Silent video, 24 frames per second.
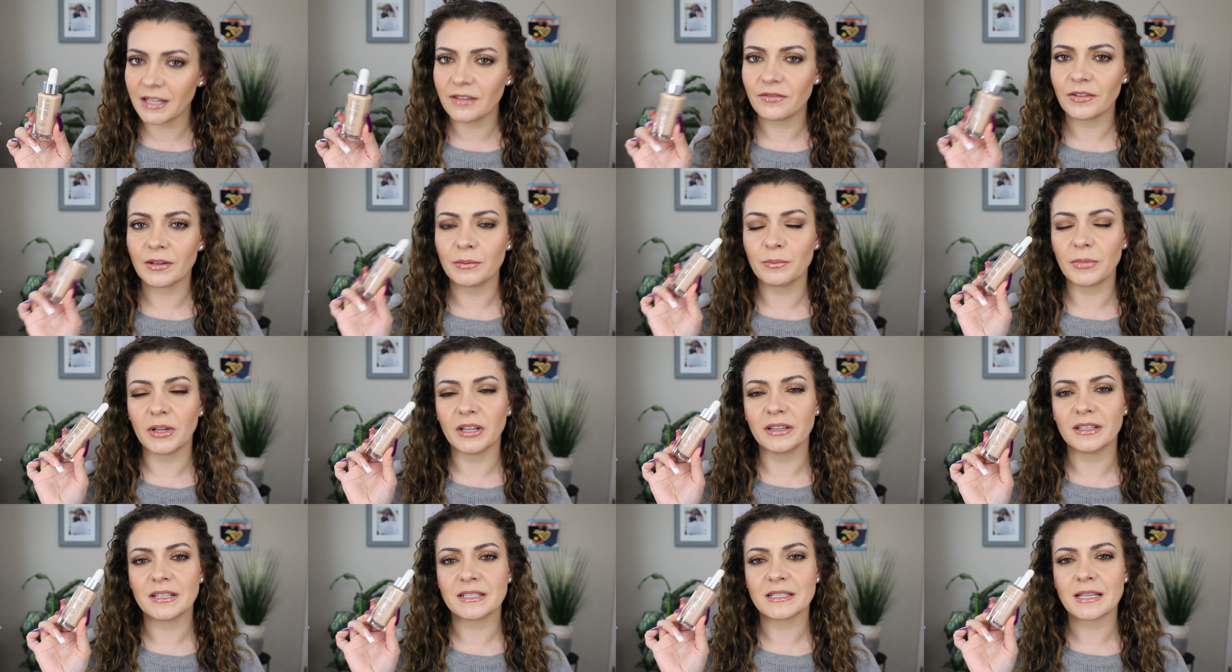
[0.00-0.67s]
even
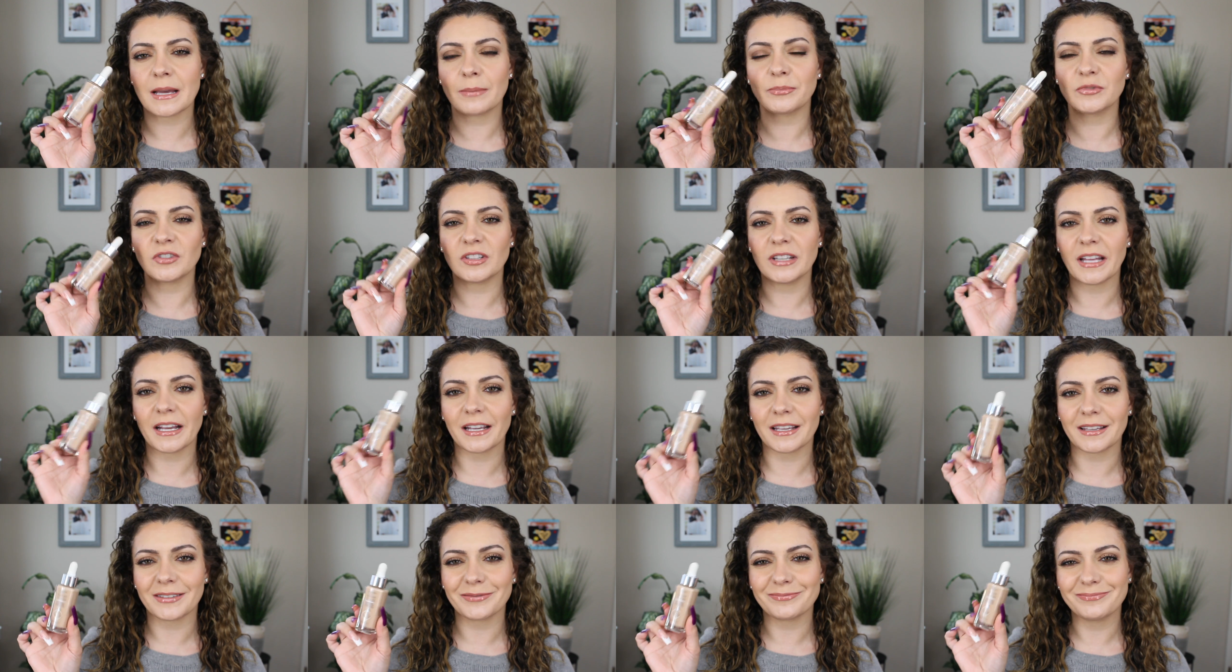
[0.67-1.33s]
build this up to
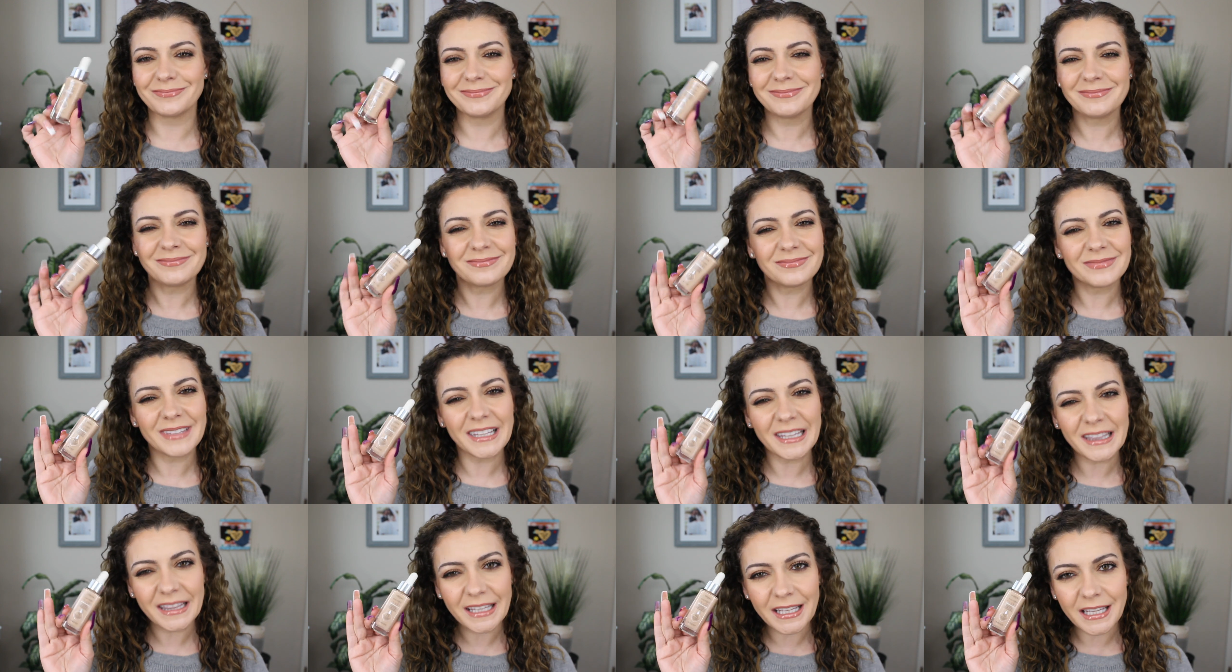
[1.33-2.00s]
like
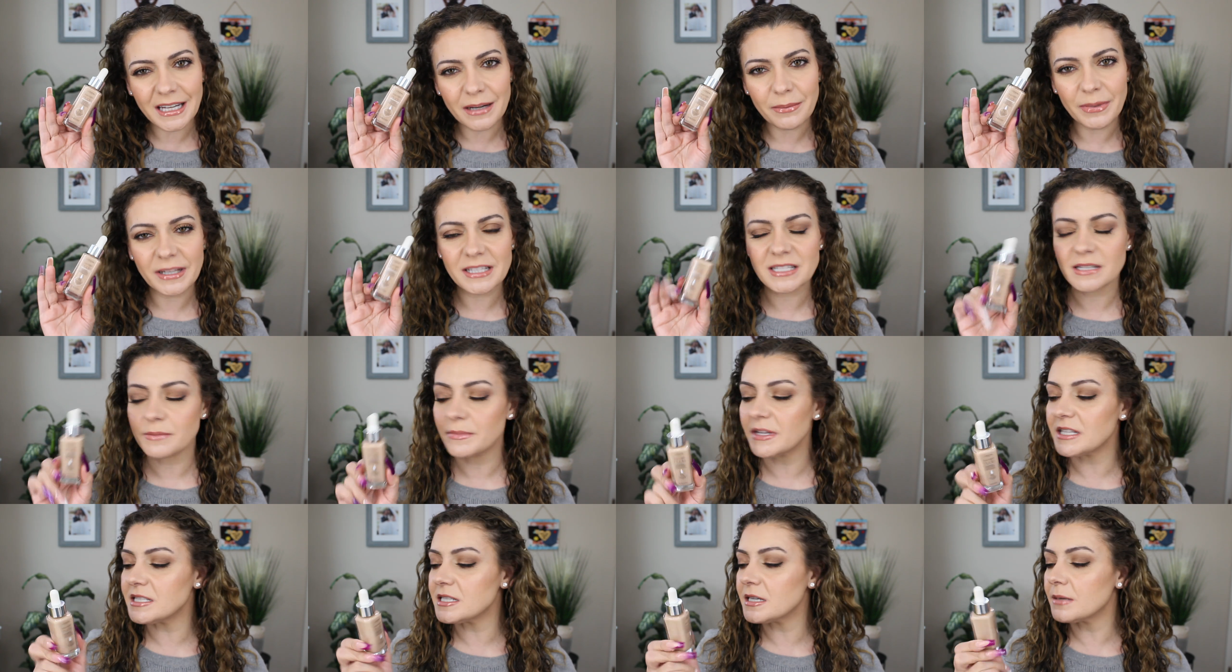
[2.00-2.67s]
a little bit
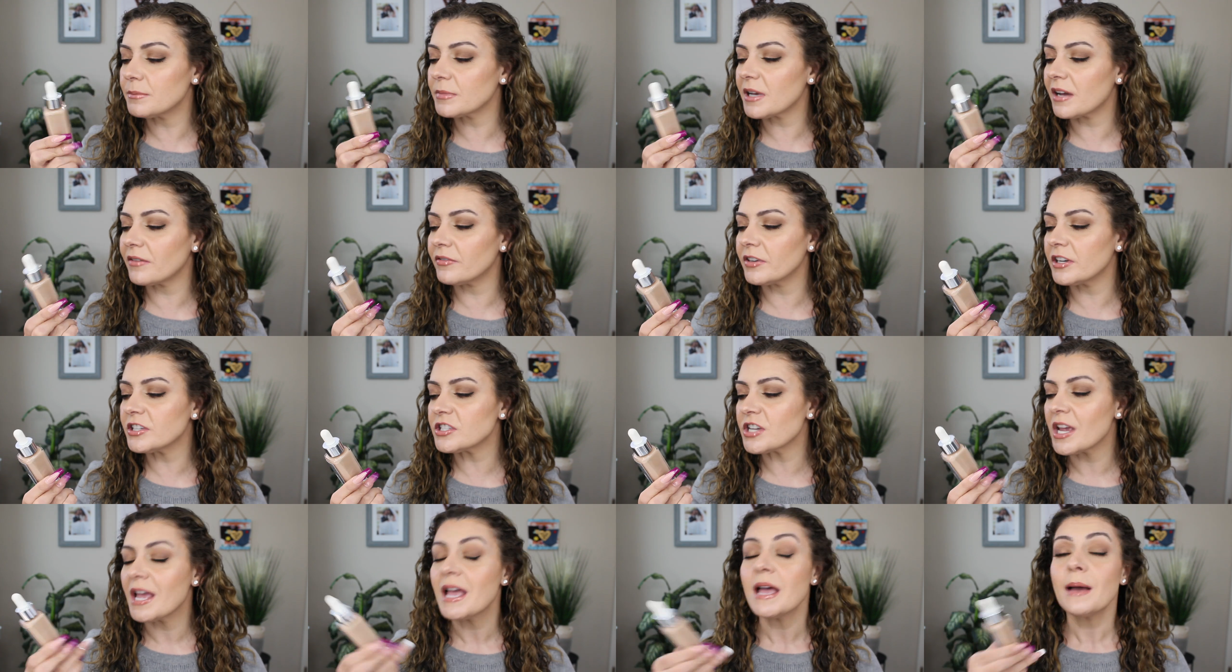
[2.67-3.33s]
to medium
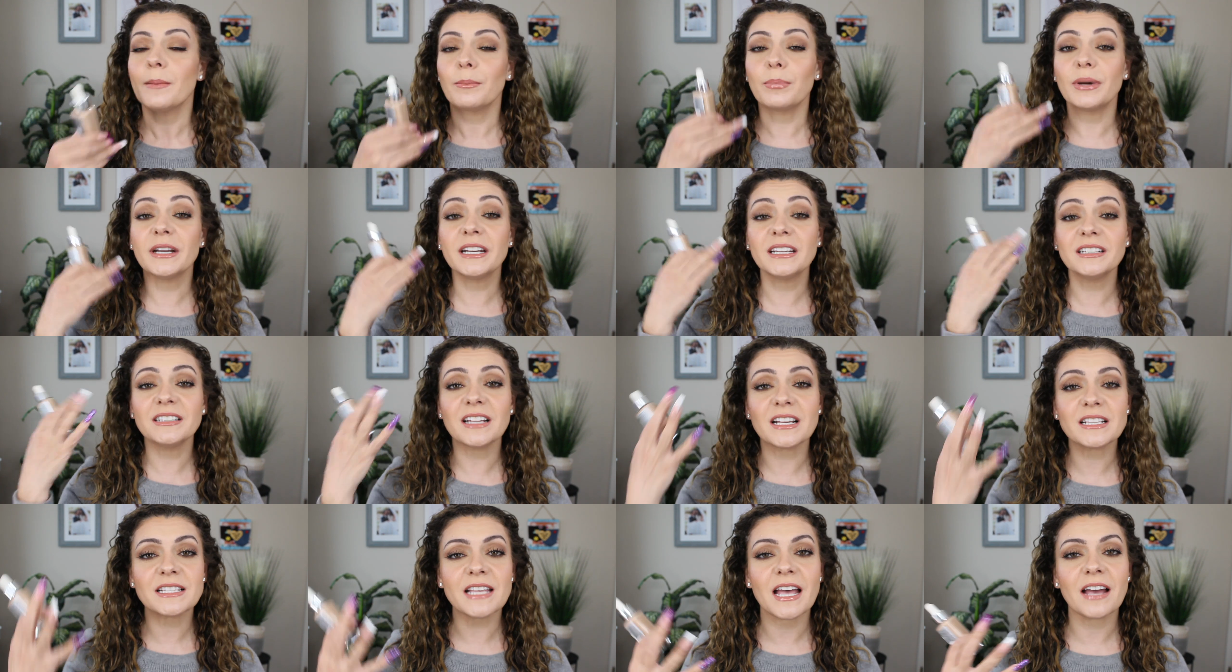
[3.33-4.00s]
coverage, but it
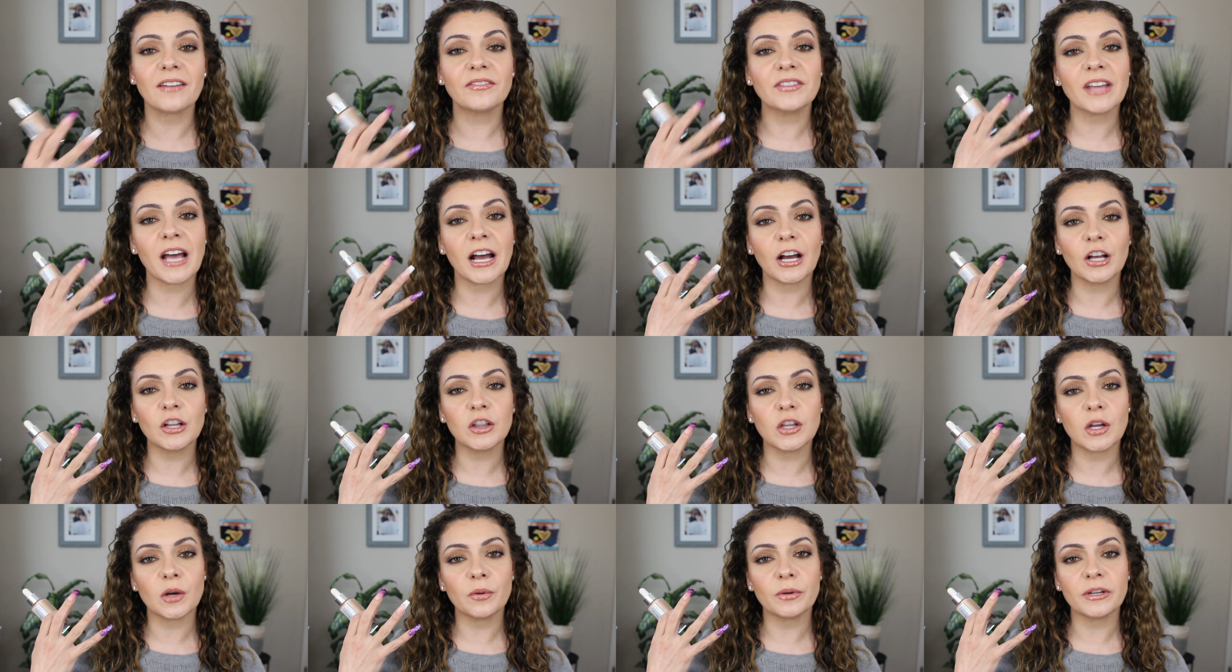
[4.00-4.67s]
does have
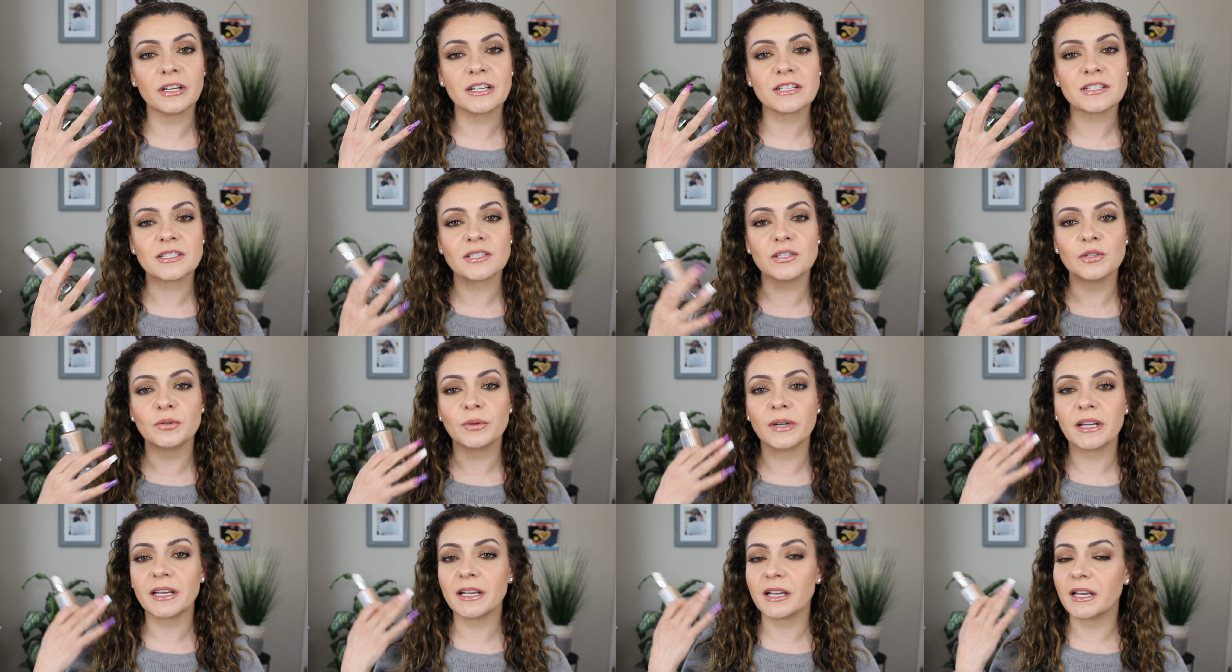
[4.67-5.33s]
that glowiness
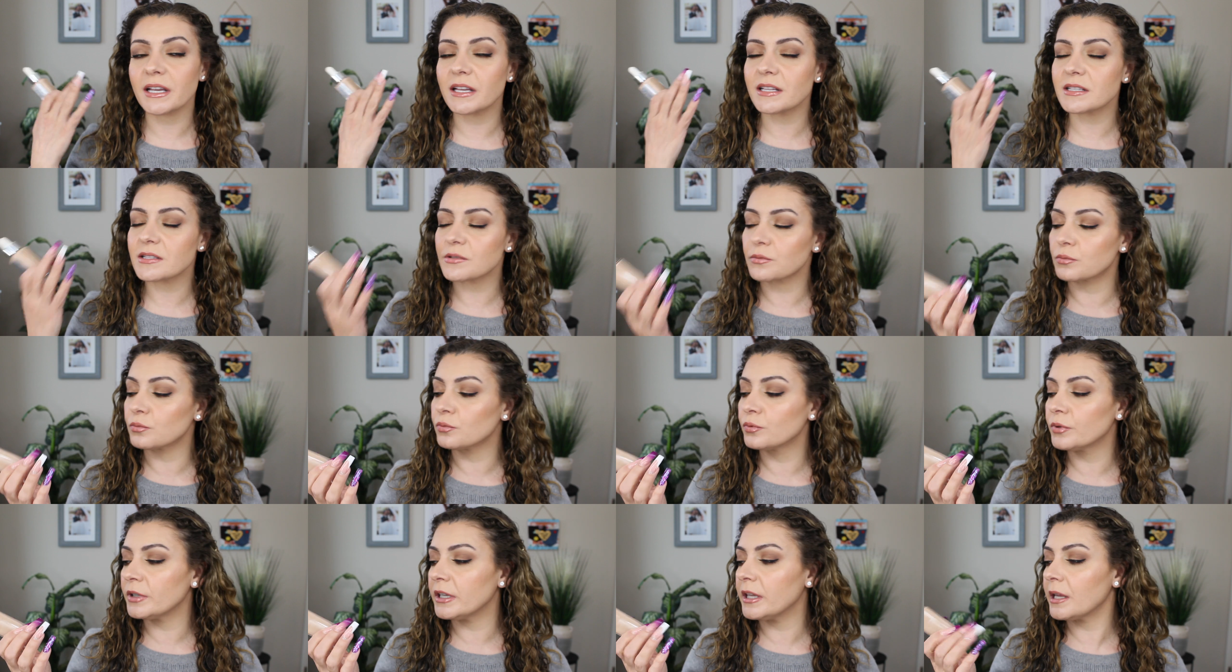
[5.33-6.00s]
to it. It's
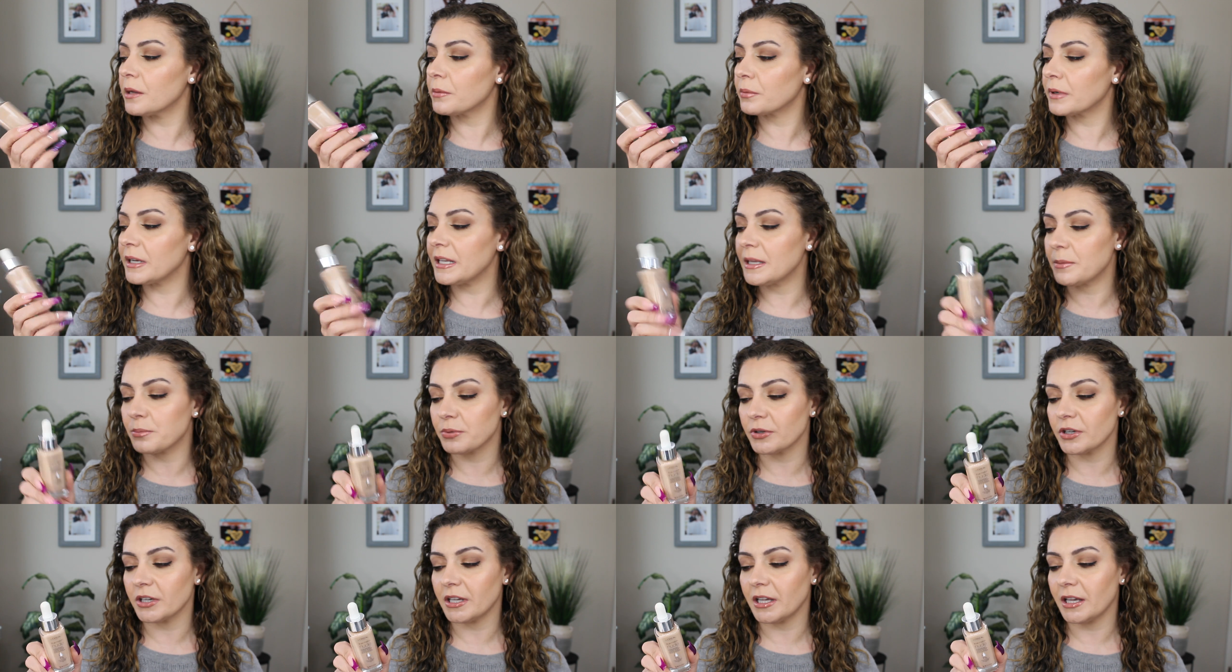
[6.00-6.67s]
really, really
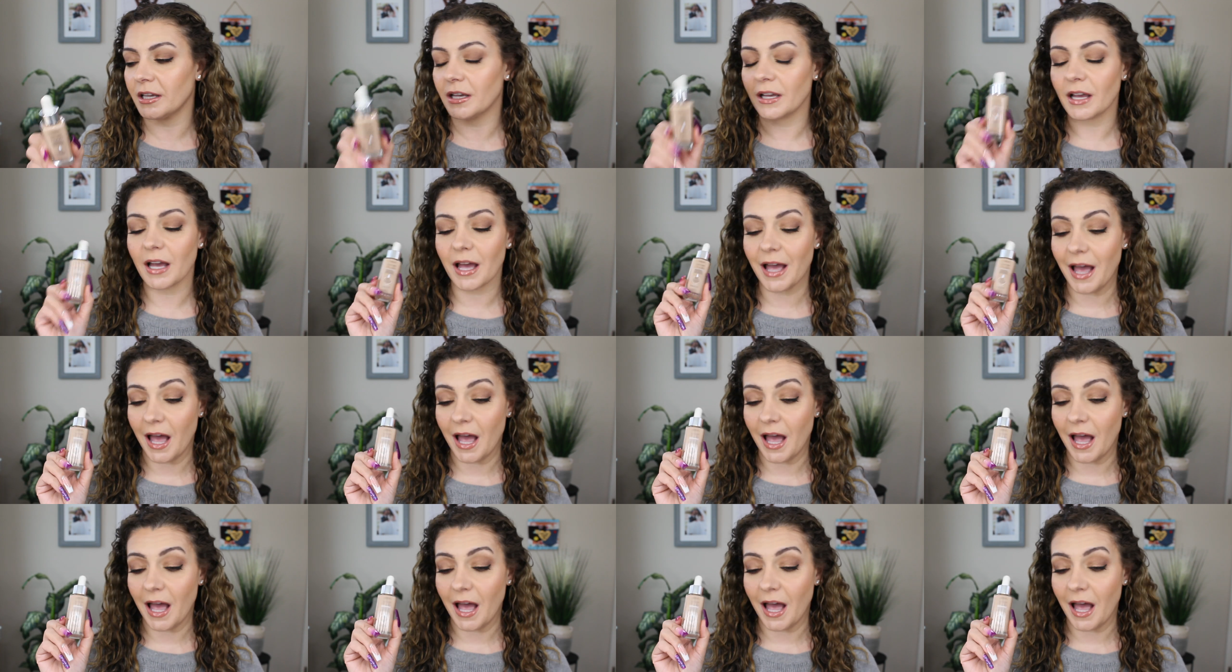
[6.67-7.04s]
pretty.